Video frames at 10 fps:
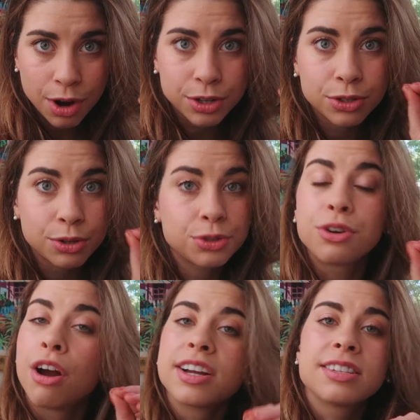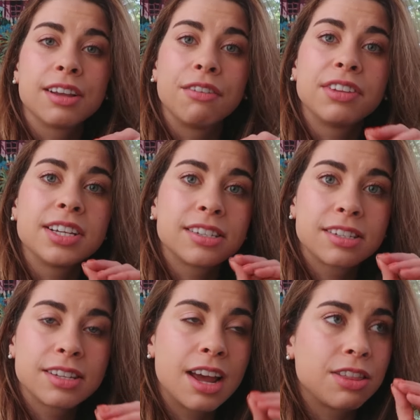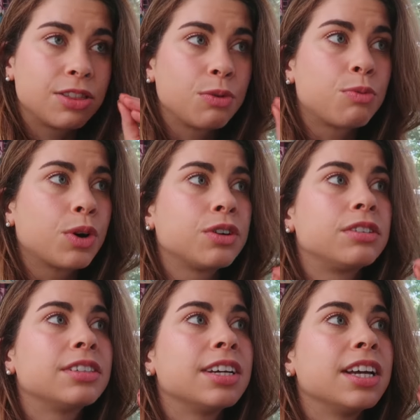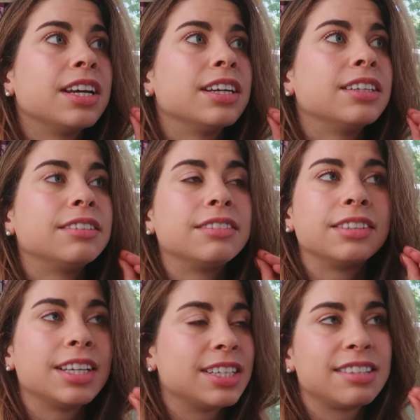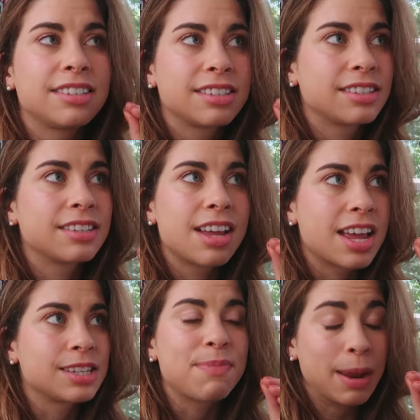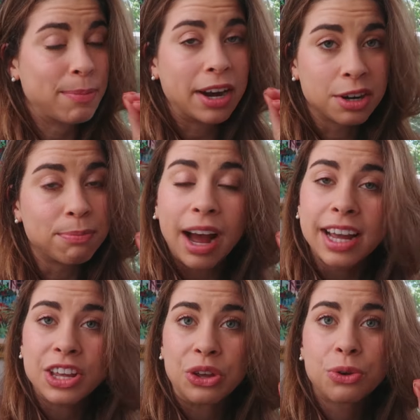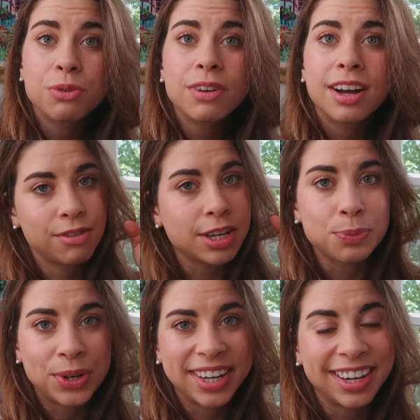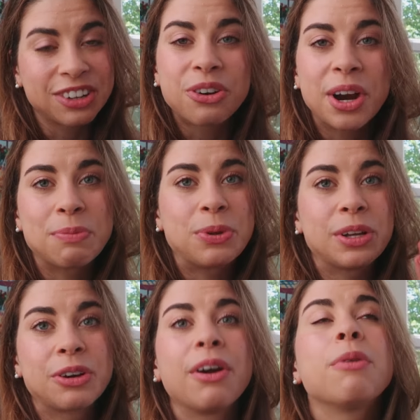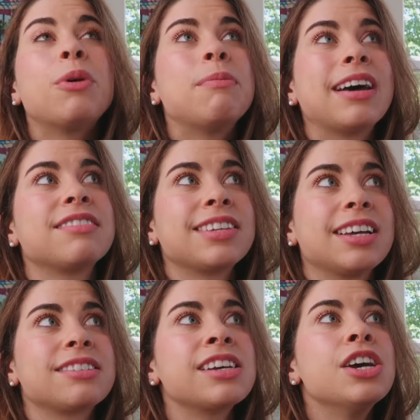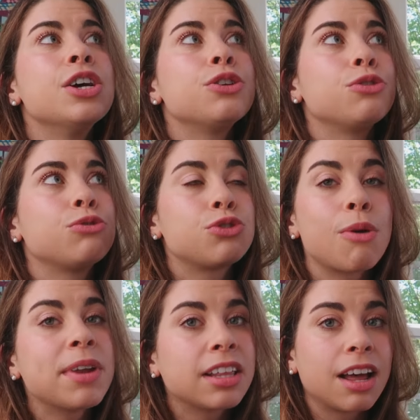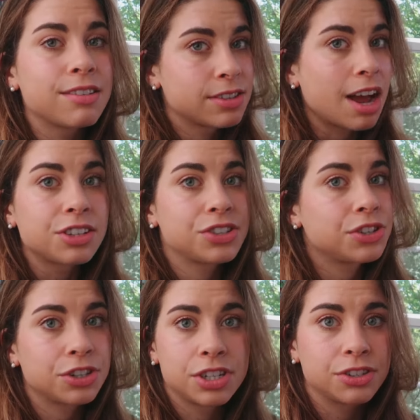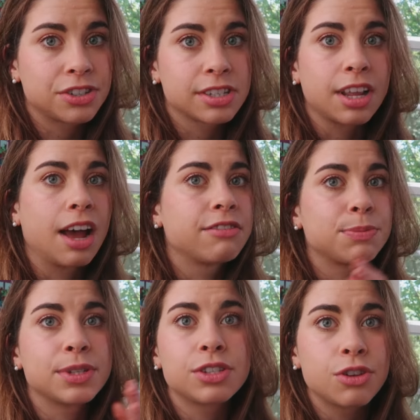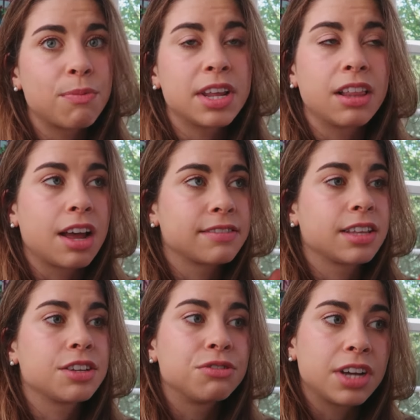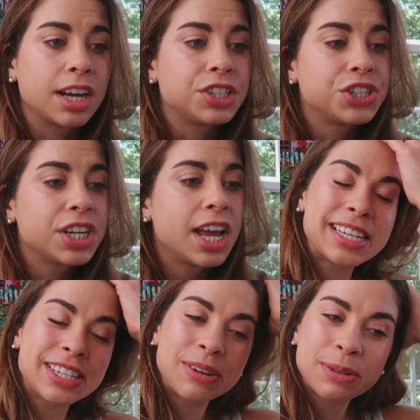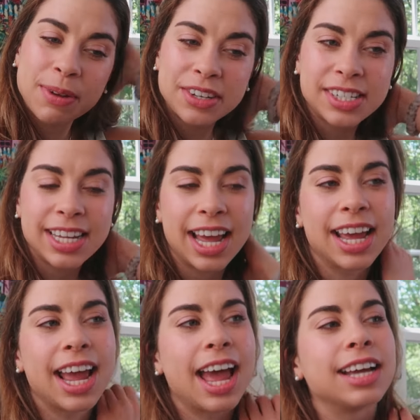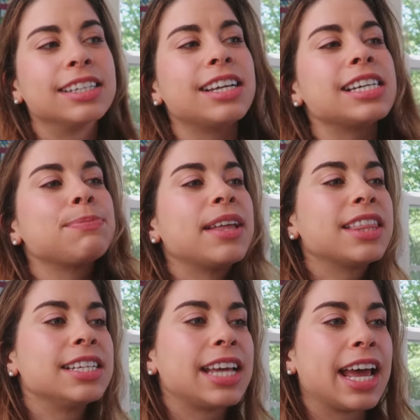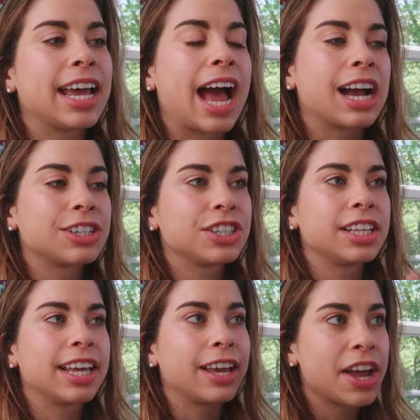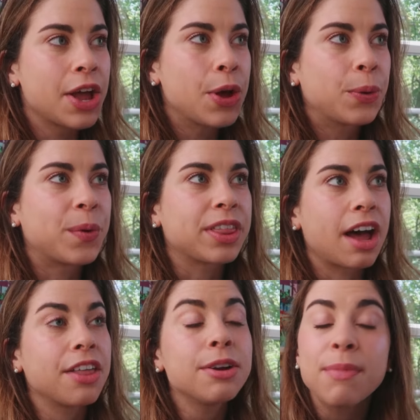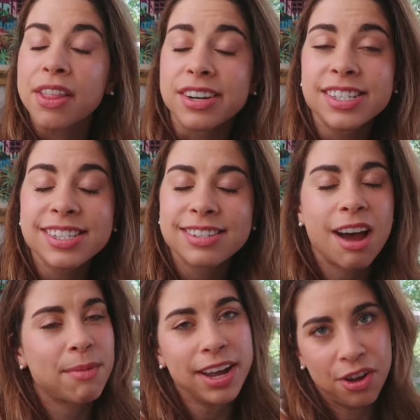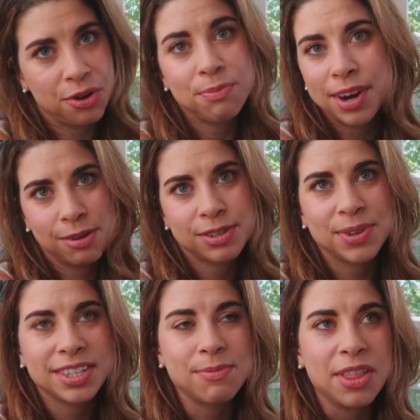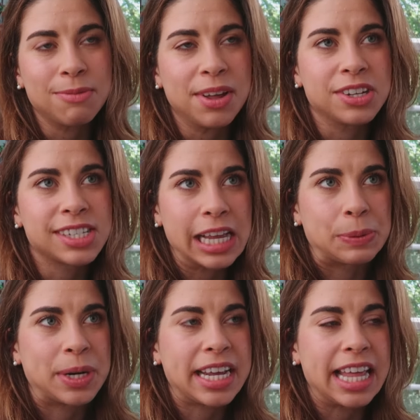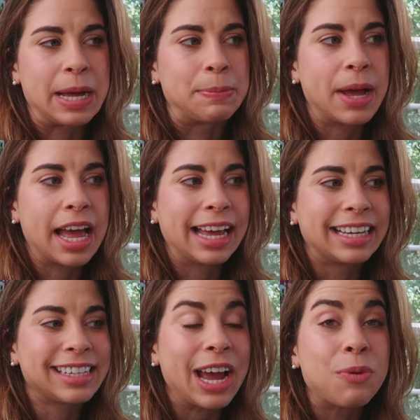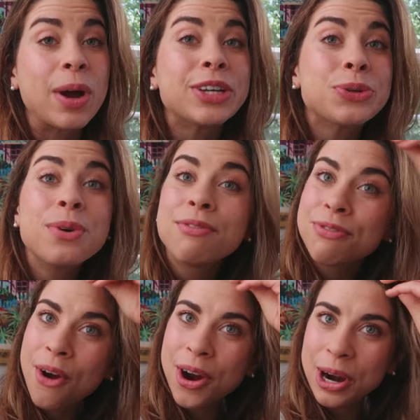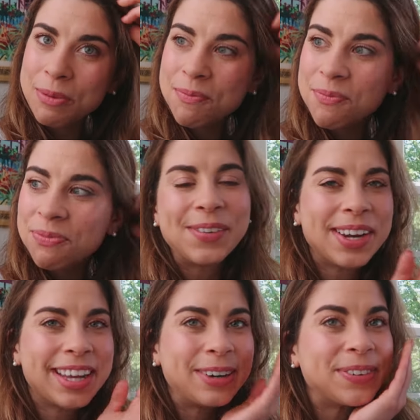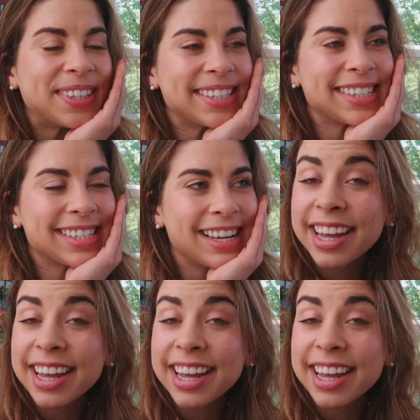are so strong and selfless, and the world is made better by you. You guys bring an incredible, incredible amount of zest to so many lives, not just your children's lives, but so many lives that you touch. So yesterday was Mother's Day, and I spent the day actually with other mothers, not my own, but I was with some other mothers celebrating them, and I went to a farm where there was